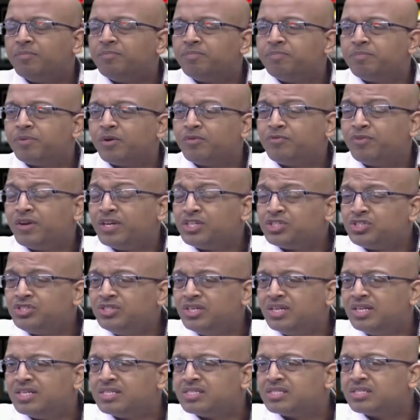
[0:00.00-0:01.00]

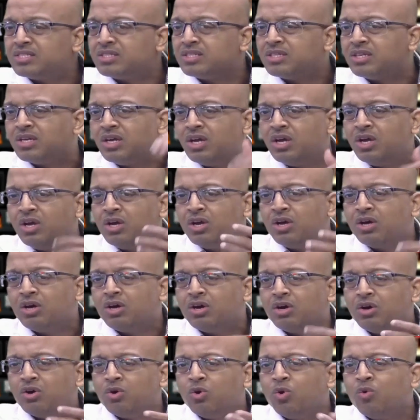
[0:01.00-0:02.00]
professionals
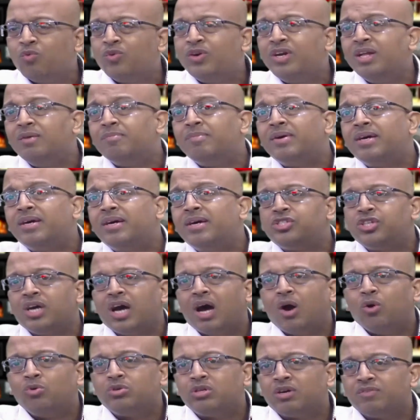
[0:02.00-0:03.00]
who would emerge
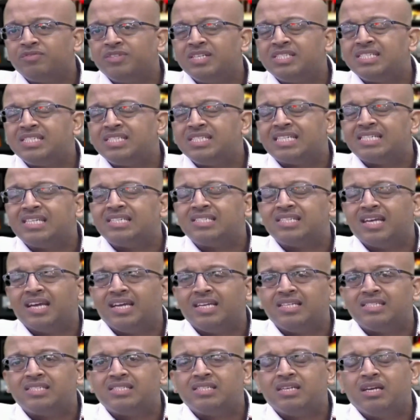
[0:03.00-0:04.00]
out of this
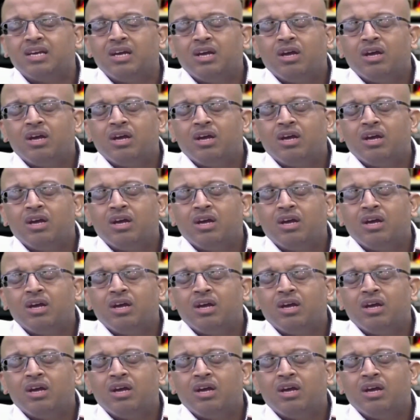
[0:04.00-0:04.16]
exercise.